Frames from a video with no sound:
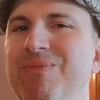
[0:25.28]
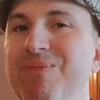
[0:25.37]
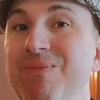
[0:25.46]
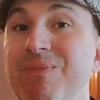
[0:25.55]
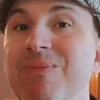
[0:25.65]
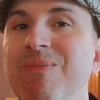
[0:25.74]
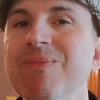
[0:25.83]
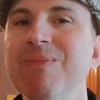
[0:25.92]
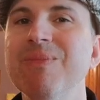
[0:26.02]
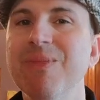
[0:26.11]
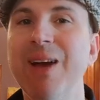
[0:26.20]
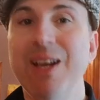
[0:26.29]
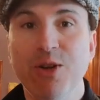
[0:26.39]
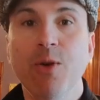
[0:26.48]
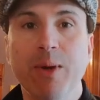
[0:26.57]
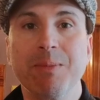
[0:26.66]
Mm-hmm. Right? You
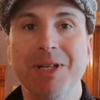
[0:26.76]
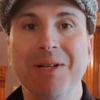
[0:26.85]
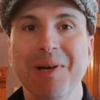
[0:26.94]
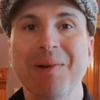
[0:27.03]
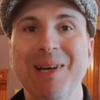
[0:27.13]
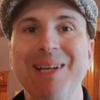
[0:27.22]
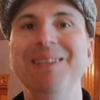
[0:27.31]
know what I'm talking about, right?